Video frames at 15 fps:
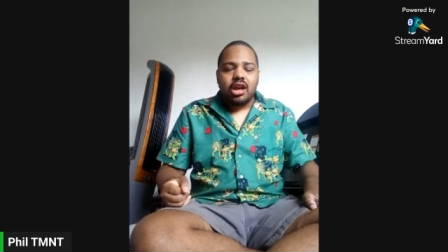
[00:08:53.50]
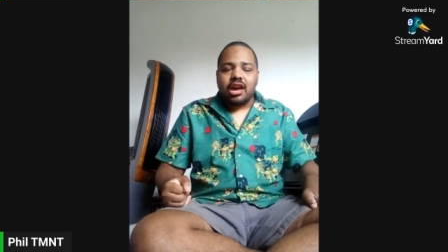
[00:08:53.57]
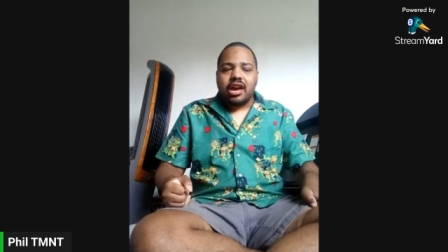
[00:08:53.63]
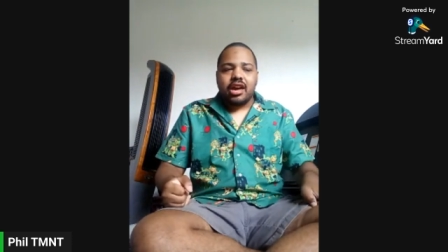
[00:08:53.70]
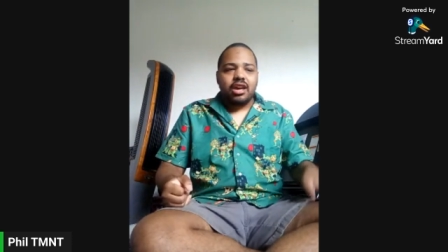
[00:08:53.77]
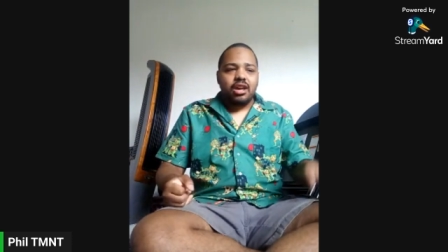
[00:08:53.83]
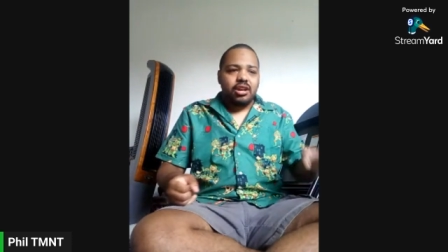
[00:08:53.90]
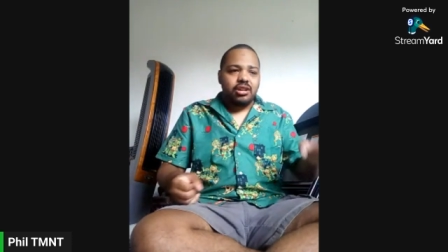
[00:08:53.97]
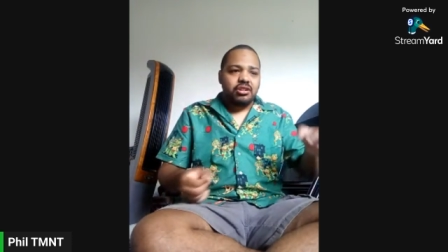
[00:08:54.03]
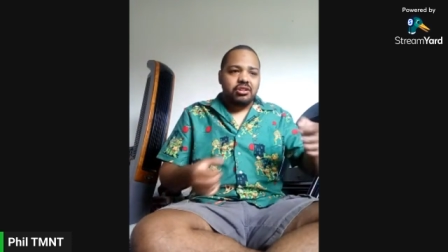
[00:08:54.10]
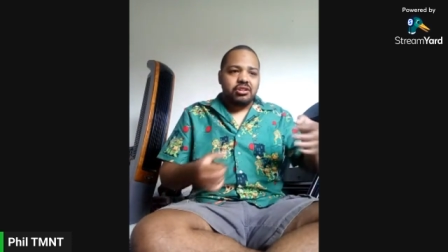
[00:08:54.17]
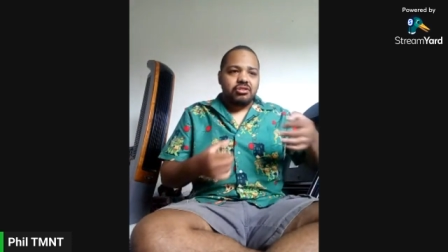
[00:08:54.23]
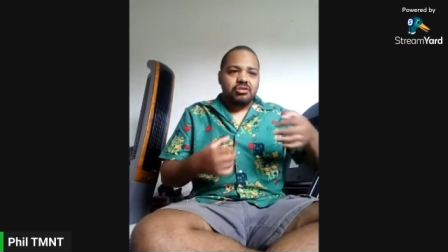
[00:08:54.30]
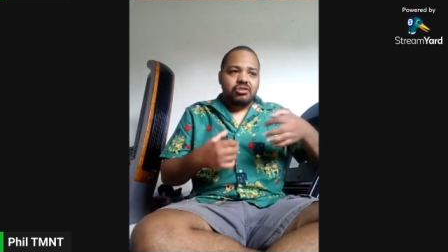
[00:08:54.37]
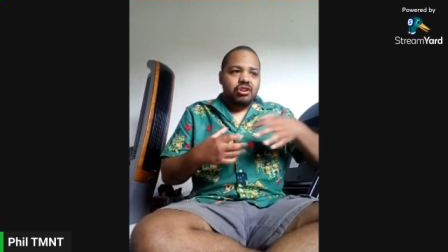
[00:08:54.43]
and
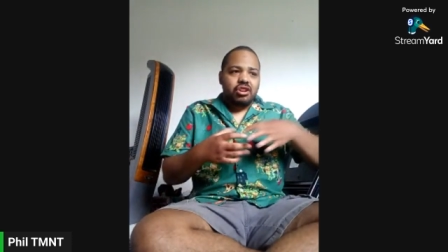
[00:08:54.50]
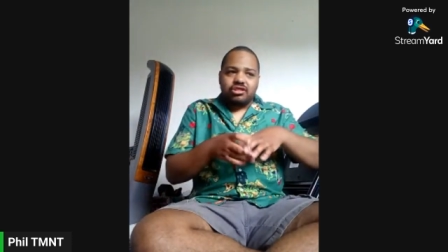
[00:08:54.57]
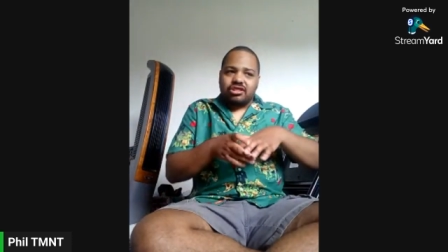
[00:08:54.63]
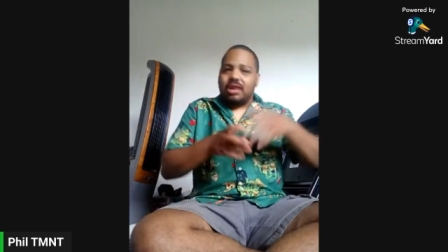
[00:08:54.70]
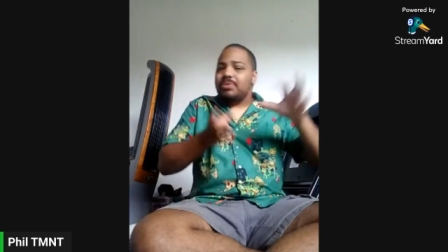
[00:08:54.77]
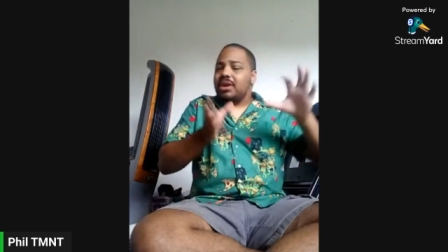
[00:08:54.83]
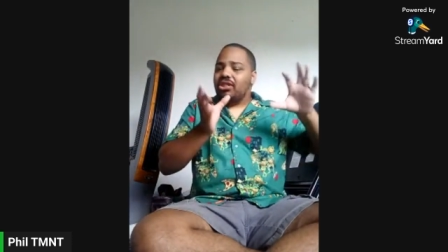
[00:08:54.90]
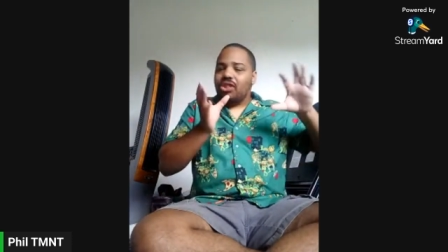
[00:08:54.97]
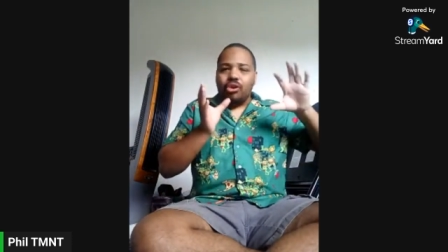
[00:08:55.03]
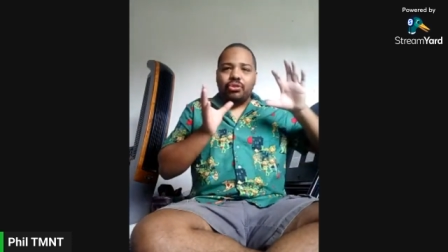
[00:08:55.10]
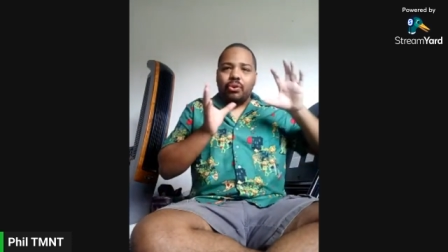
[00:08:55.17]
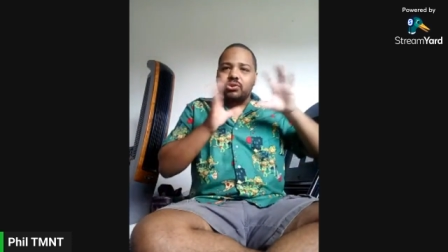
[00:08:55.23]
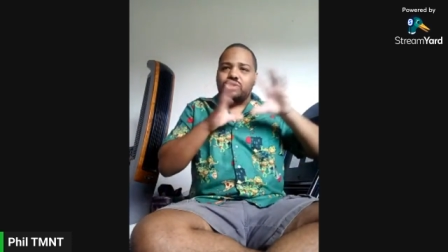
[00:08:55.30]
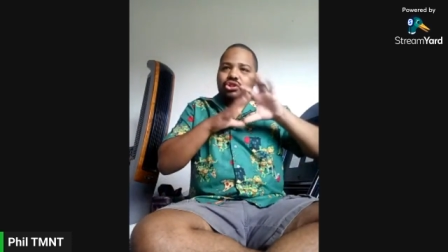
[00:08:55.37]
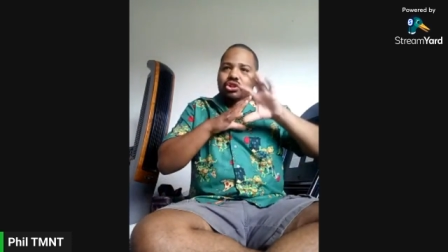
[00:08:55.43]
something along
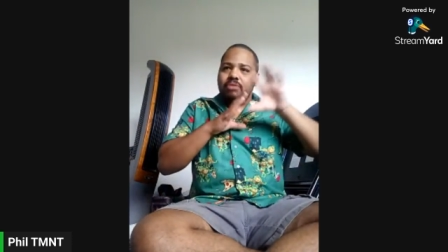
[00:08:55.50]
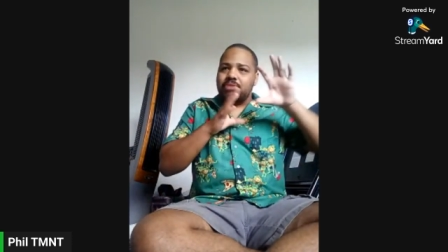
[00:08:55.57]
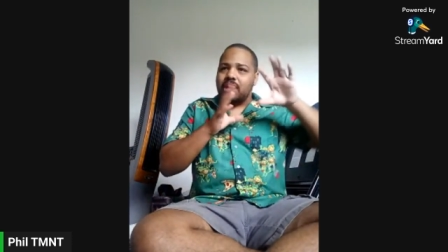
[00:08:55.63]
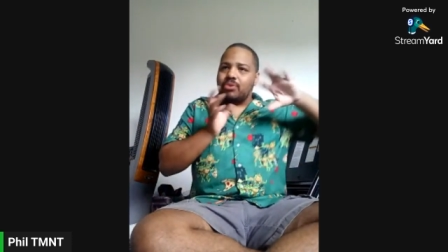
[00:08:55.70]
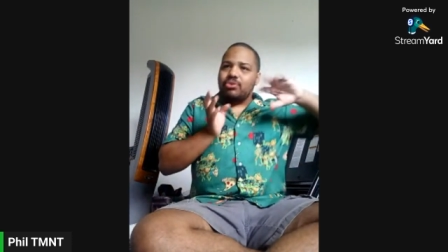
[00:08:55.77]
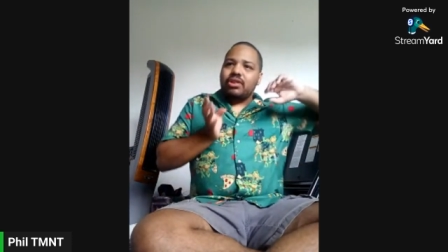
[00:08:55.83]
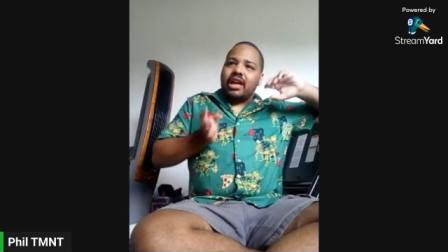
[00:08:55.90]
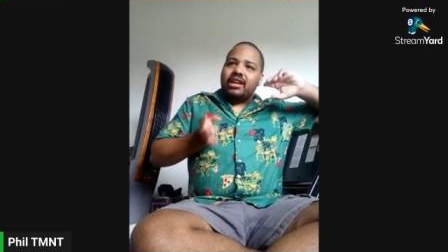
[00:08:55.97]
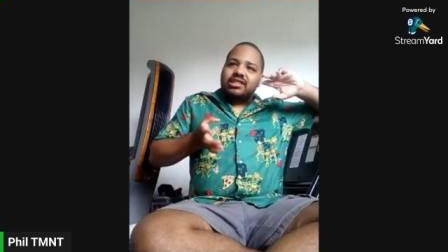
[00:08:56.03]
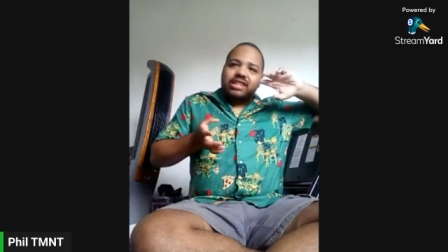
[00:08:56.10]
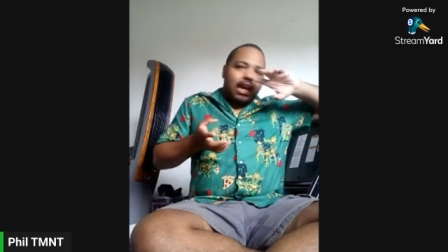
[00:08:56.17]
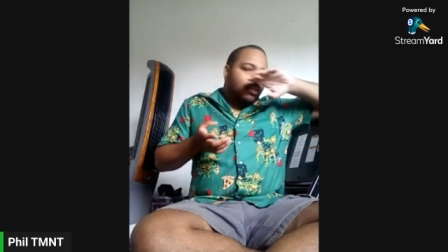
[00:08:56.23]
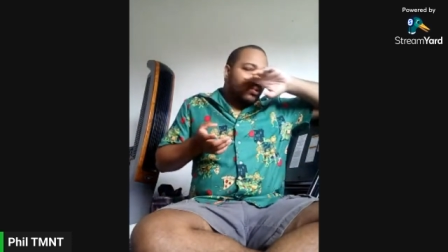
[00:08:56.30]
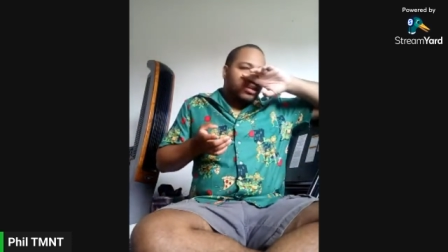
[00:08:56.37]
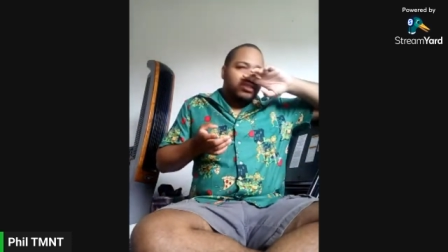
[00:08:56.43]
those terms that will like
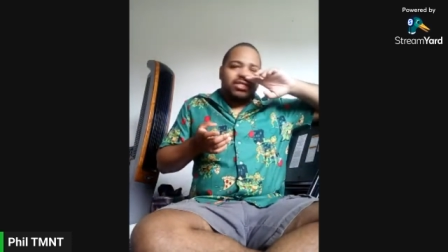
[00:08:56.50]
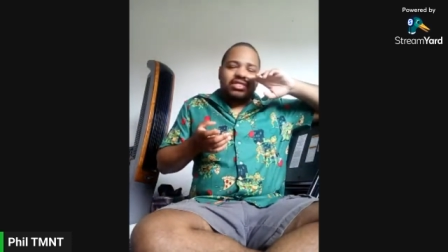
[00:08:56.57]
segue